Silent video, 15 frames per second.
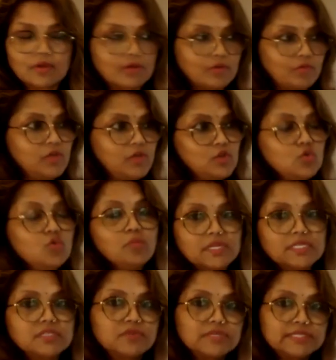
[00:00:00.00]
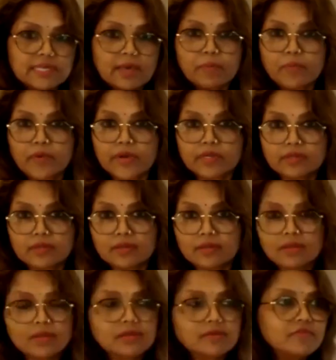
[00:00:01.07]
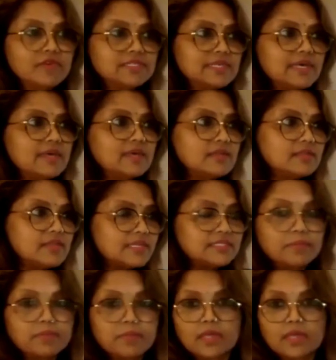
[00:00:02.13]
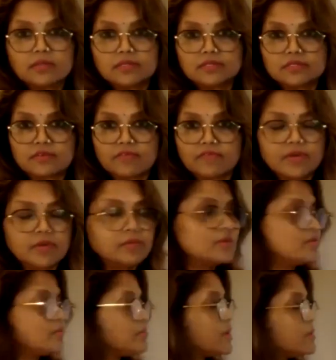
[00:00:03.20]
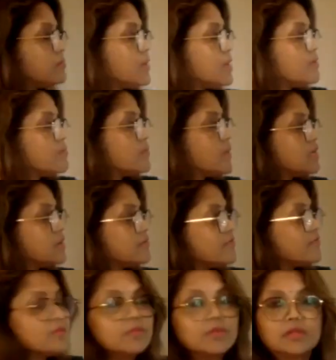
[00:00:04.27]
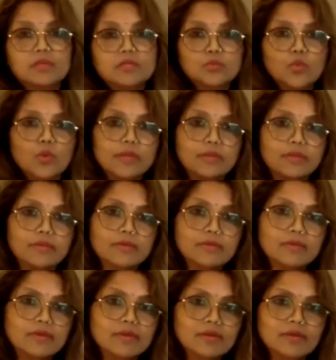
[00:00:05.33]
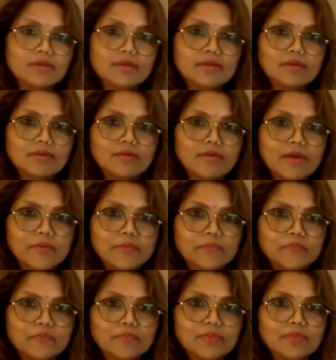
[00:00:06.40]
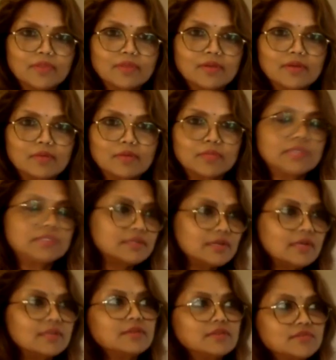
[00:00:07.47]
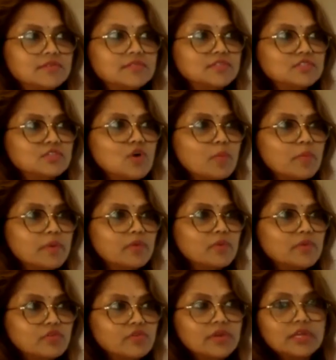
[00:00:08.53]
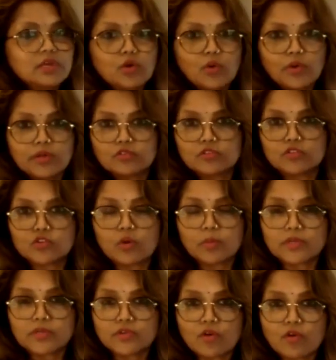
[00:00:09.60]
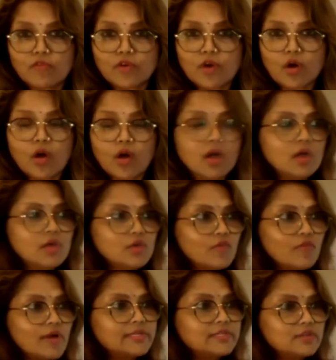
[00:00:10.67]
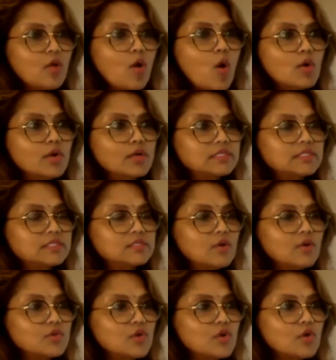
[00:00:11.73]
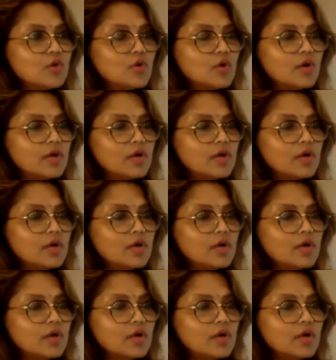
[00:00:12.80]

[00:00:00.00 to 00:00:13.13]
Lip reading: We humans, we separate. We saying that's a male, this is a female, but male and female is one, right? That's another interesting topic when you really go into geometry of your vital organs or your